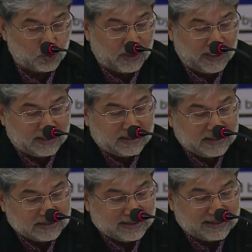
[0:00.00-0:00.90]
So
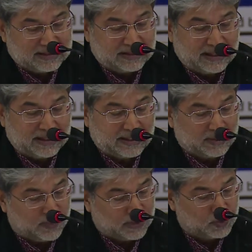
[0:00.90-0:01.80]
80s is the
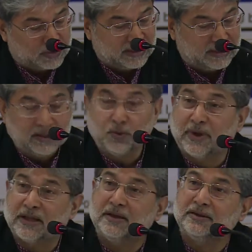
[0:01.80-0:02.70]
decade when you see
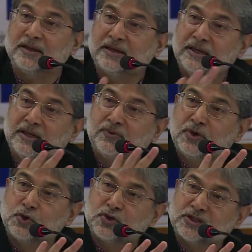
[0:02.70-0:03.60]
when the Green
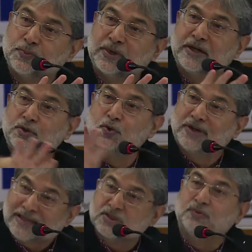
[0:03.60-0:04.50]
Revolution spread to
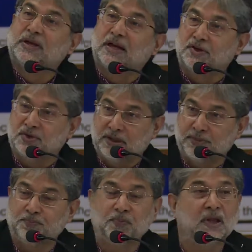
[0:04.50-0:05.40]
rest of the country
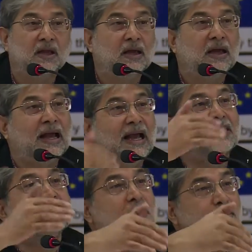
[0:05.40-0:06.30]

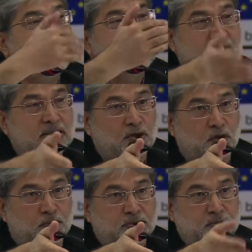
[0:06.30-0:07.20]
and many other
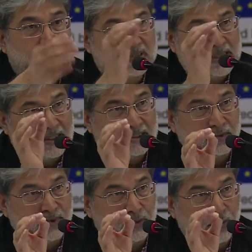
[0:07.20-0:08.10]
crops. So it
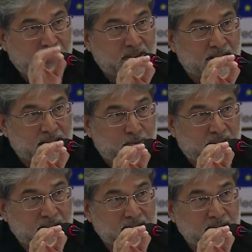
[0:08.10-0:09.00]
started with wheat and
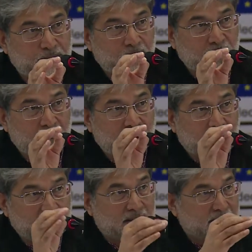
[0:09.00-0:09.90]
maize,
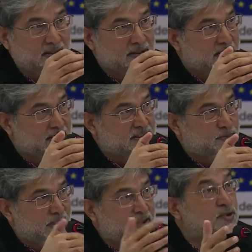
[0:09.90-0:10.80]
and then it
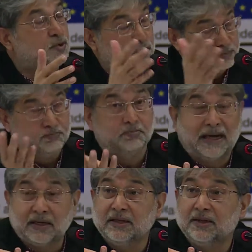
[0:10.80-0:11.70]
spreads to
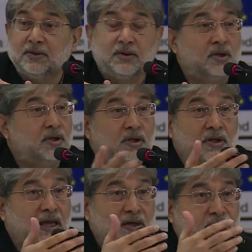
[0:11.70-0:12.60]
paddy.
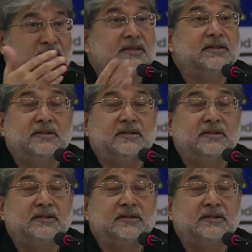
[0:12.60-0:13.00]
And with